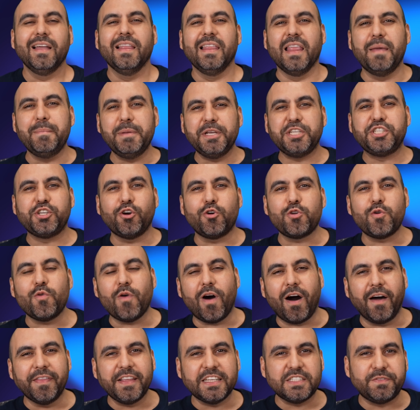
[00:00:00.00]
let me show you
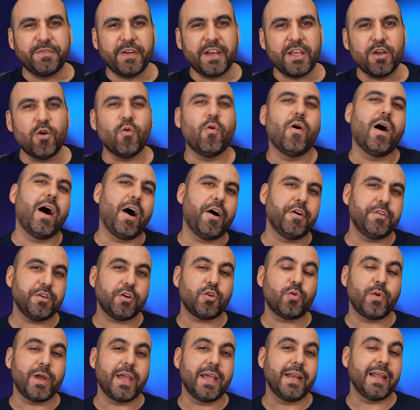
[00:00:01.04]
on this video how to
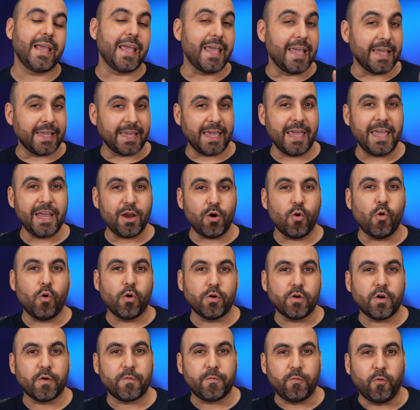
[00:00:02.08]
create a cake
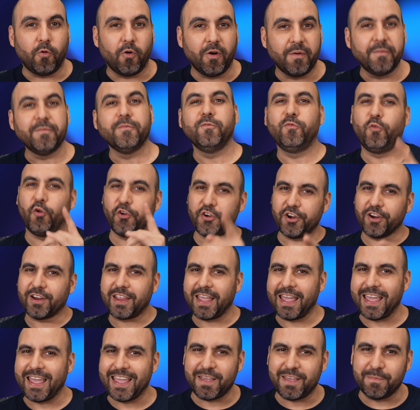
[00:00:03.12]
order form for your
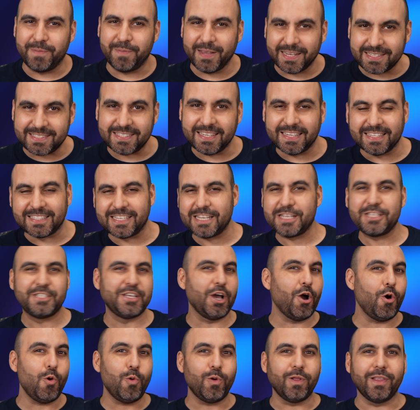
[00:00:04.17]
cake business.
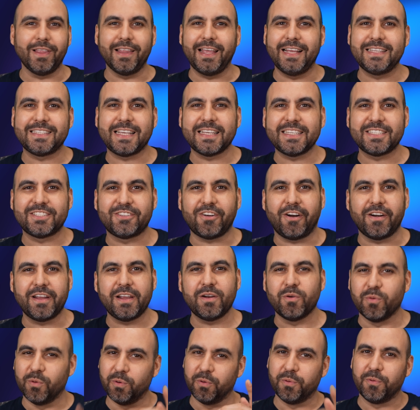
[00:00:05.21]
So let's get
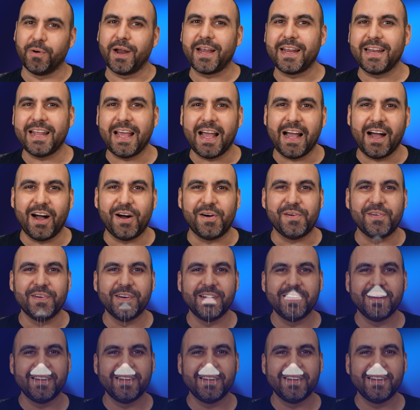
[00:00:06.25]
started right now.